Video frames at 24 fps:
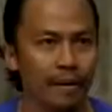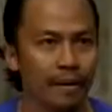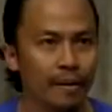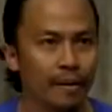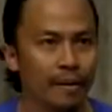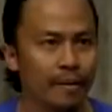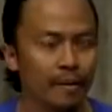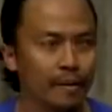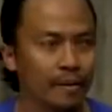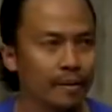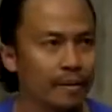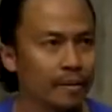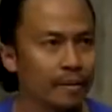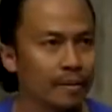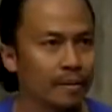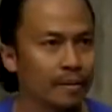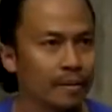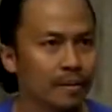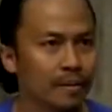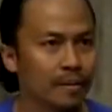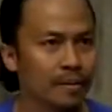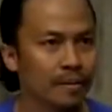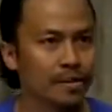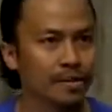in, in,
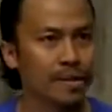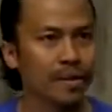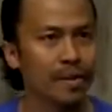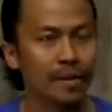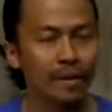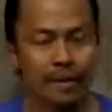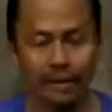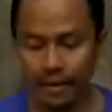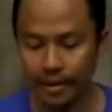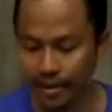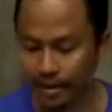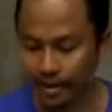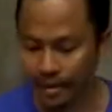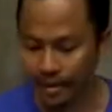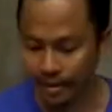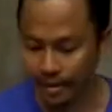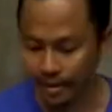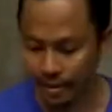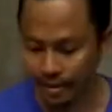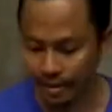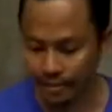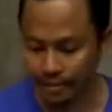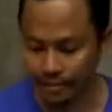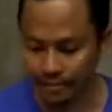Thursday, I think,
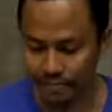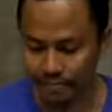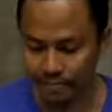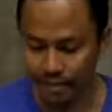yeah.